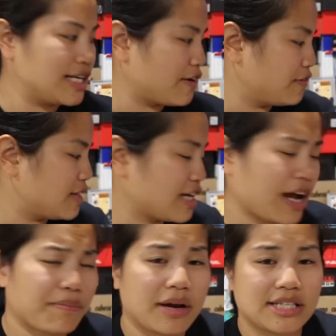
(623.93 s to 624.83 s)
I definitely think
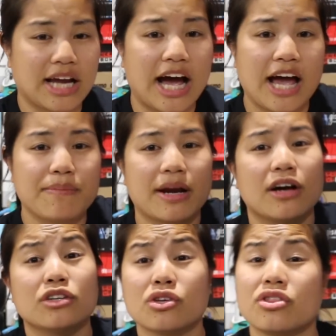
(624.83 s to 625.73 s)
I priced high, but I
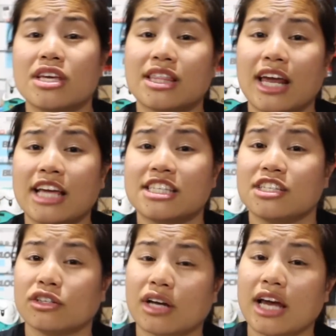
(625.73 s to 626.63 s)
also think that I
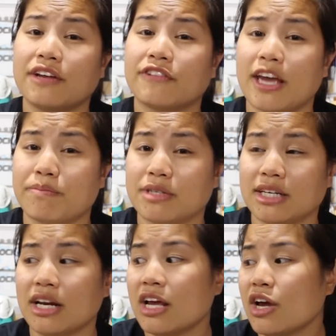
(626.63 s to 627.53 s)
still kind of kept
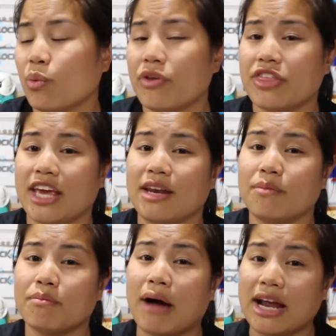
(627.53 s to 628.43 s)
it
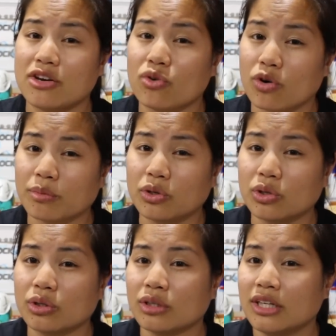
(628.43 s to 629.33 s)
within my
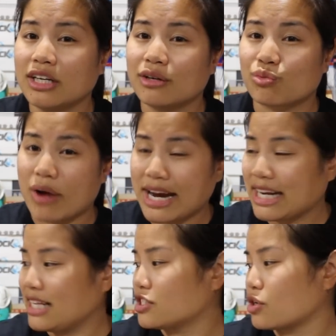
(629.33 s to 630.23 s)
normal rating.